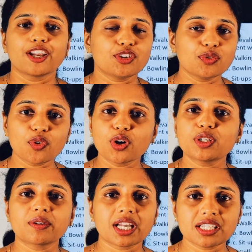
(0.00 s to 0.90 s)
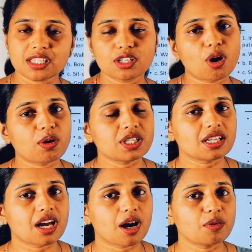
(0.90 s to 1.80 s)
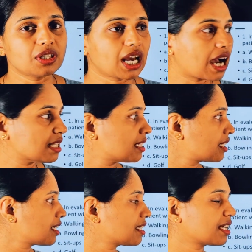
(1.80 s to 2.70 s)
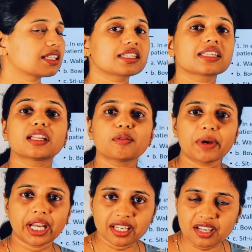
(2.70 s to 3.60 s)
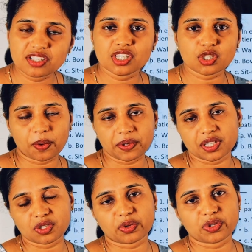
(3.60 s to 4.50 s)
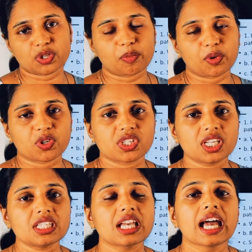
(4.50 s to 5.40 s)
If you want, you can just note it down, the other reasons. Certain medications causes osteoporosis.